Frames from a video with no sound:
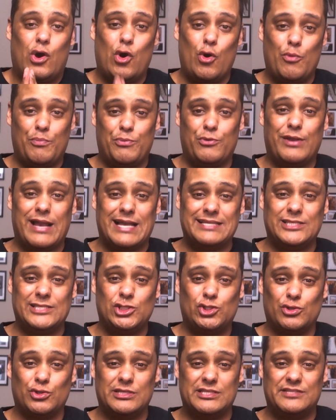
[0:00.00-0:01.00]
Hope you
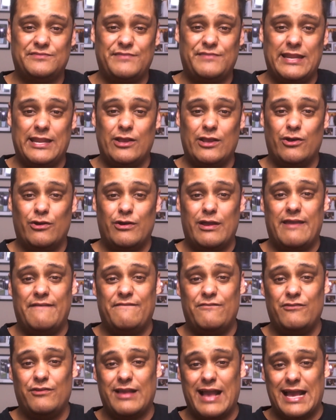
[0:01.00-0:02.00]
guys enjoyed this video.
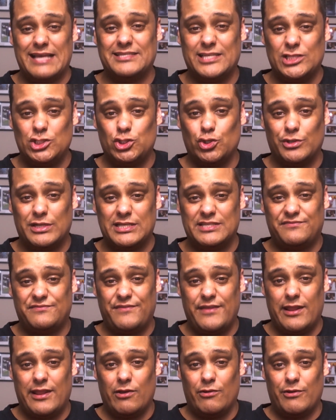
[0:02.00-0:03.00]
If you guys enjoyed
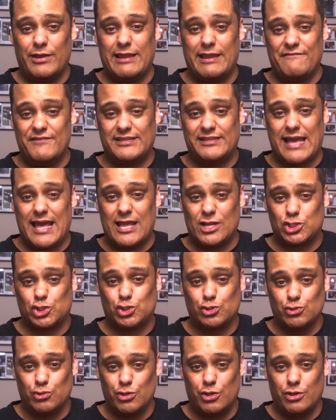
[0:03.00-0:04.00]
this video and everything I had
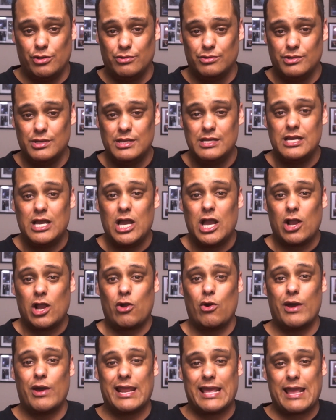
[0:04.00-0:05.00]
to show you,
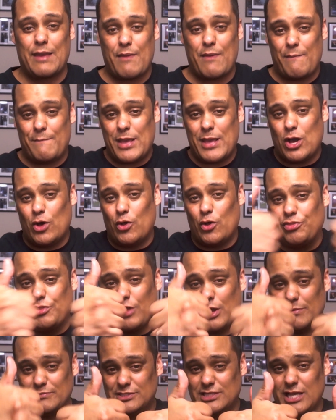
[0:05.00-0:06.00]
go ahead and give me a
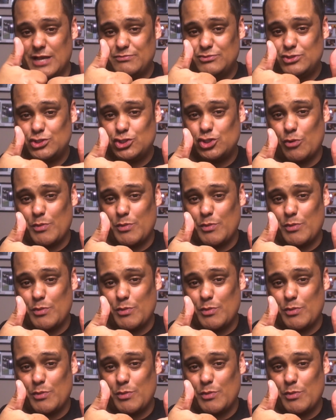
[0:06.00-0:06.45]
old thumbs up.